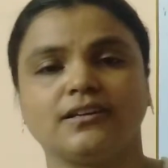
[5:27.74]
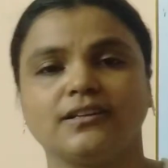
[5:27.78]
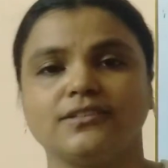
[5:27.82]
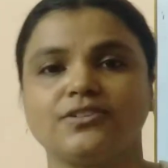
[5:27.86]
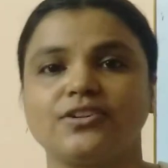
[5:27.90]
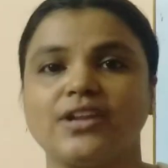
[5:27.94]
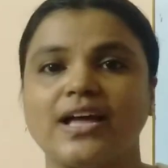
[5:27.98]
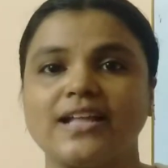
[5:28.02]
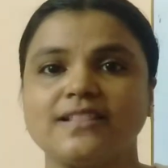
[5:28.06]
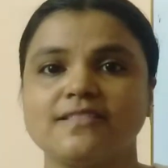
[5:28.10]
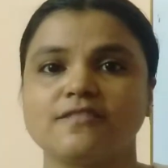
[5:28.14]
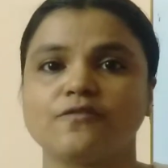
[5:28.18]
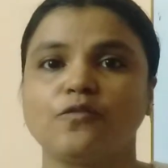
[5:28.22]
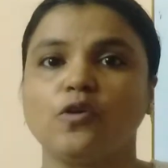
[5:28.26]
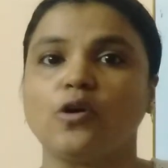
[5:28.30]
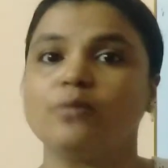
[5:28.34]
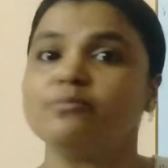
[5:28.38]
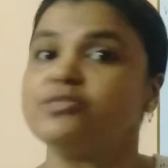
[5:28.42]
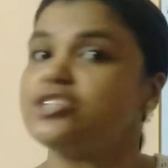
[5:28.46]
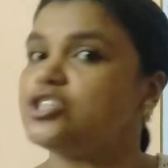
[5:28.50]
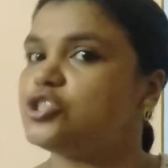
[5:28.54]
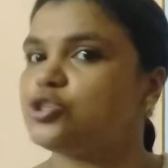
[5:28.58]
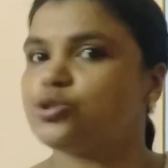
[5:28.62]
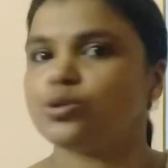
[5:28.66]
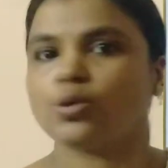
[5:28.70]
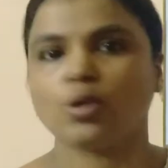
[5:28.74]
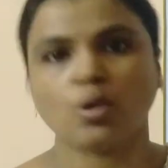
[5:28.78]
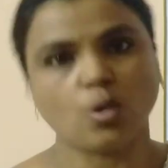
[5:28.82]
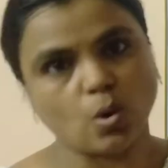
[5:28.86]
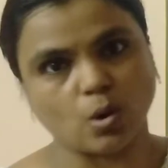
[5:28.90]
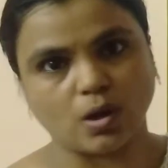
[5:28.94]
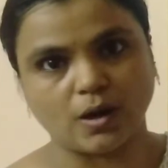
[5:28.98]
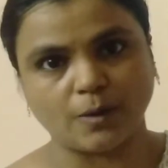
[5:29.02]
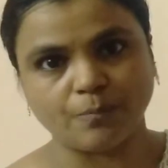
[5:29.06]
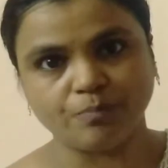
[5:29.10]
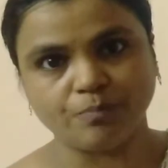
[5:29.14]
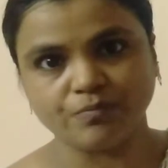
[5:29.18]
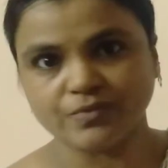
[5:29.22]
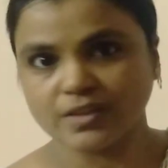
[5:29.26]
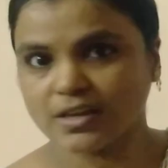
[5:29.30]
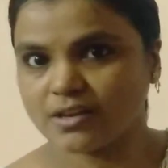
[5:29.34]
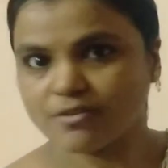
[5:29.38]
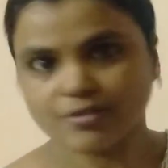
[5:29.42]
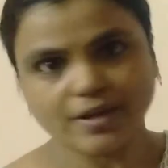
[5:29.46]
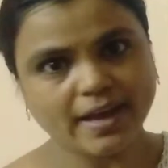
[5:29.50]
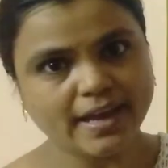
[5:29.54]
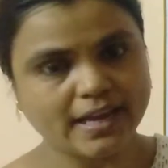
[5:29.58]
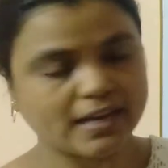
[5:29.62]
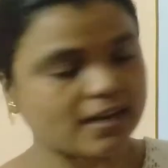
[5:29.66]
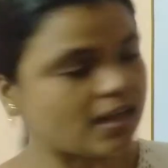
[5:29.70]
transformed into coal,
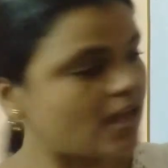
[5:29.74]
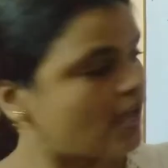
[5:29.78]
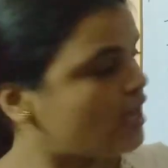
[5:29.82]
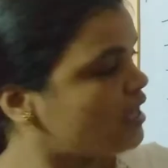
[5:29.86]
right?